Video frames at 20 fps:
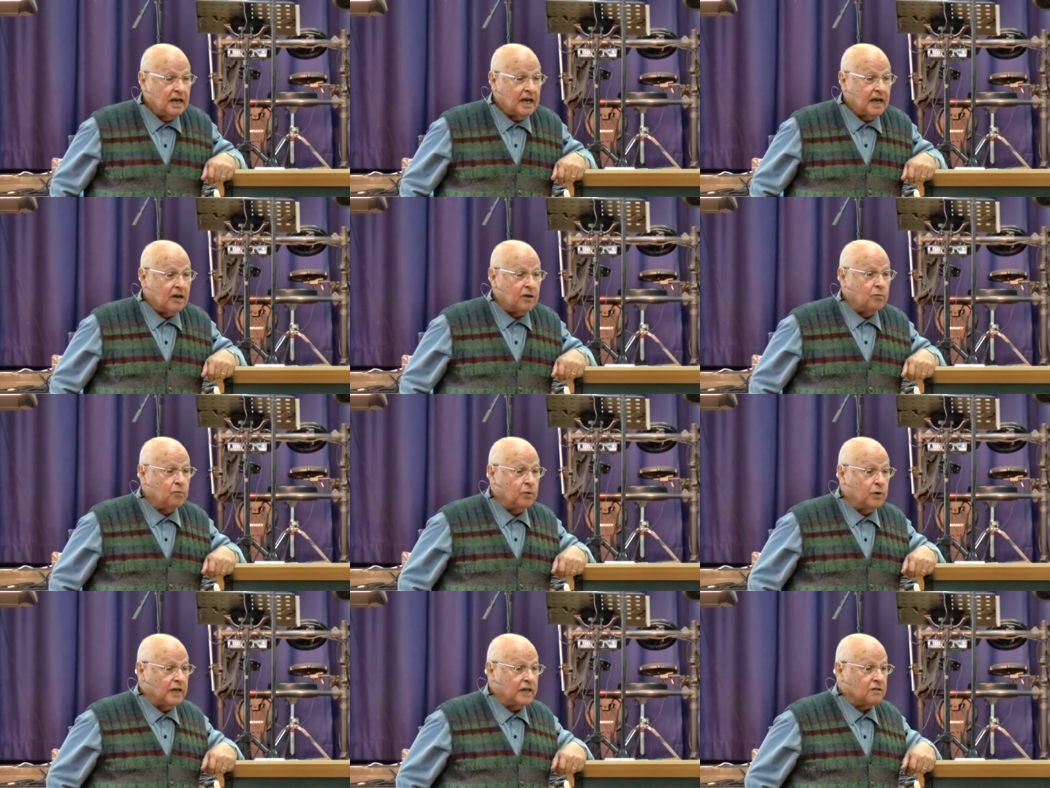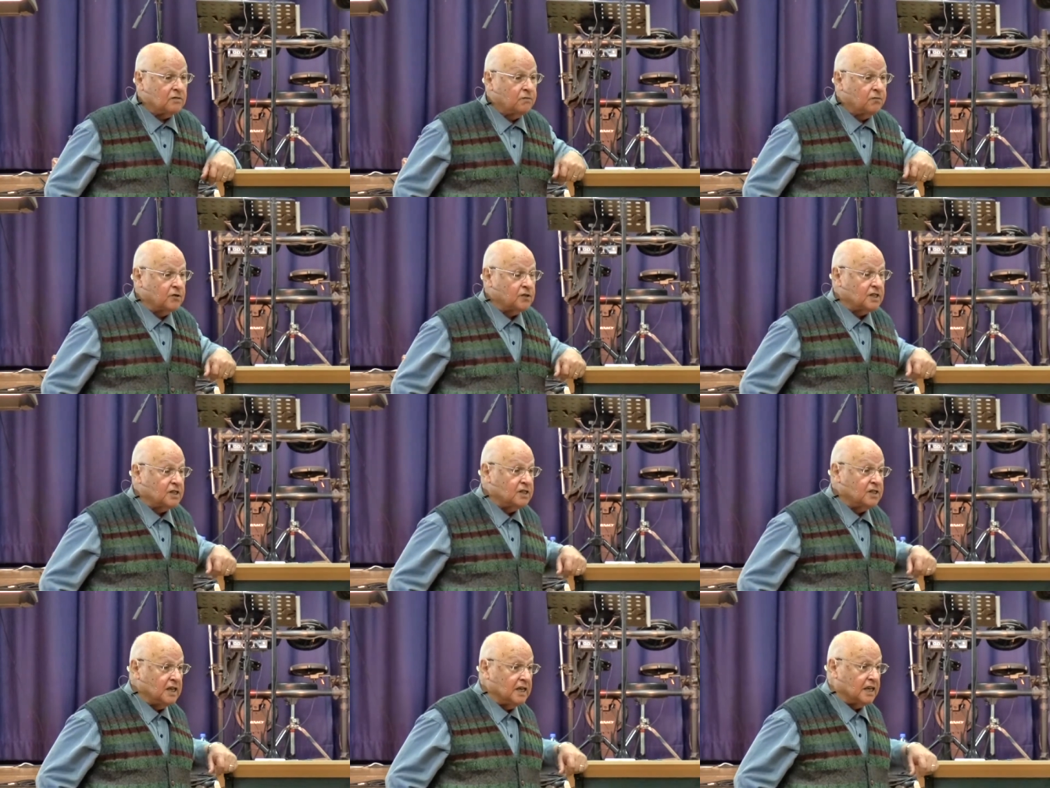and wait for
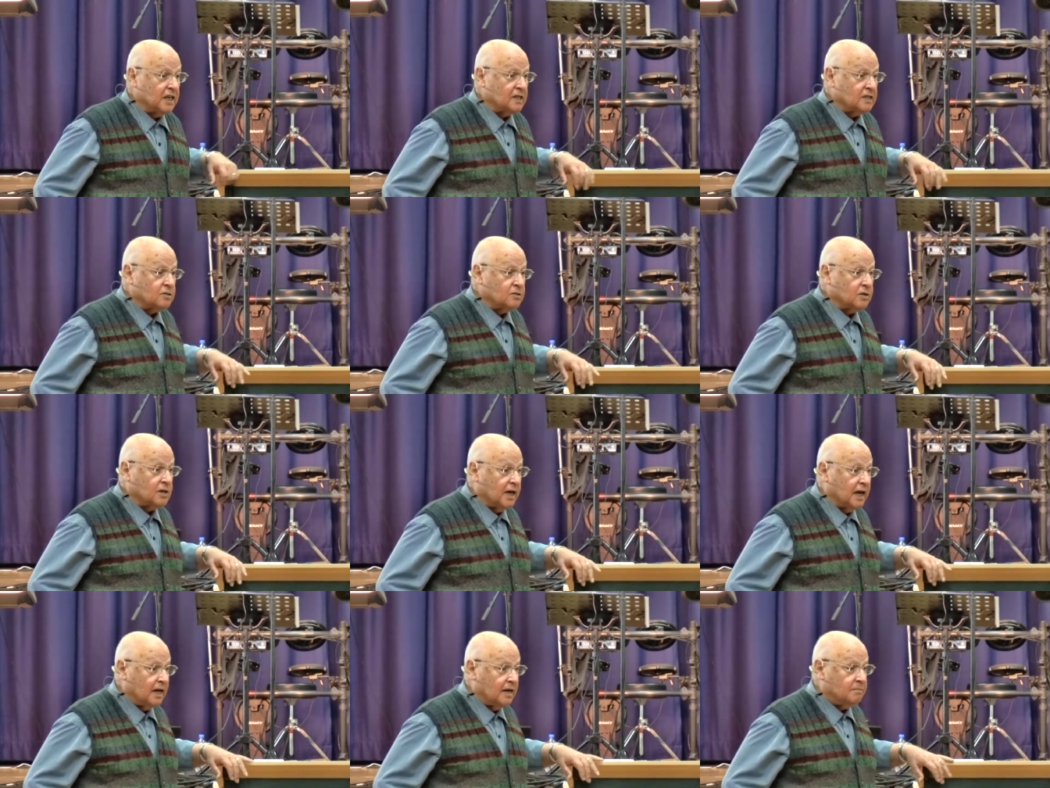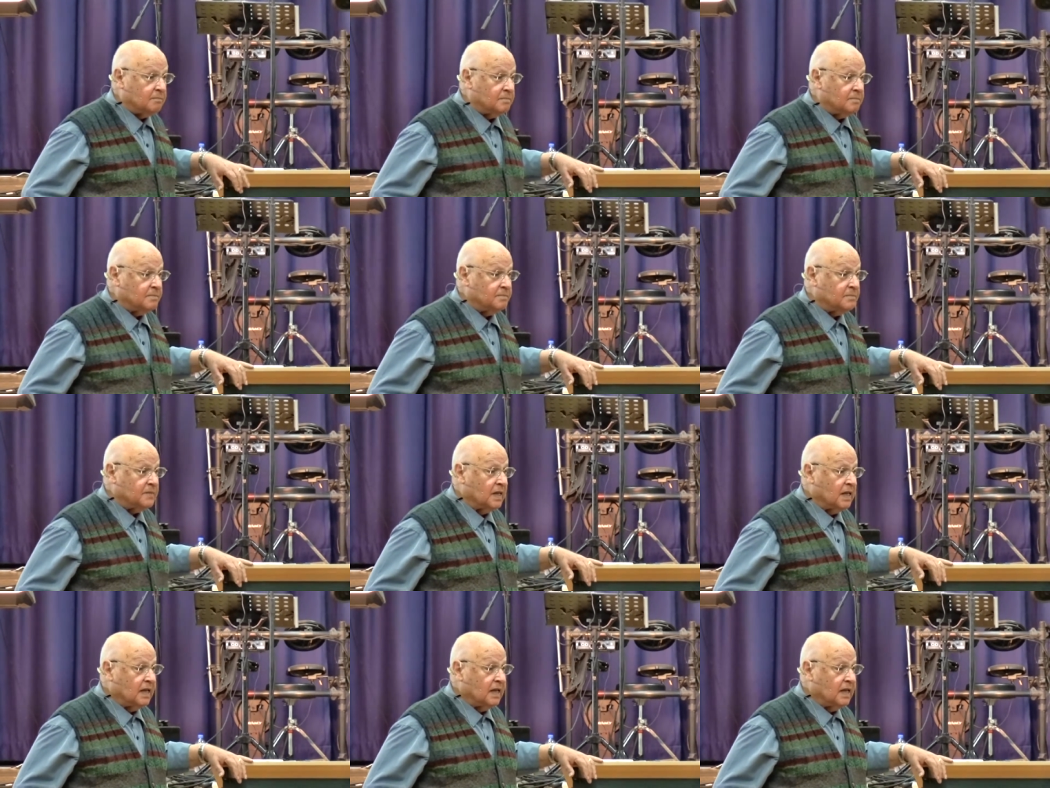the ticket to come.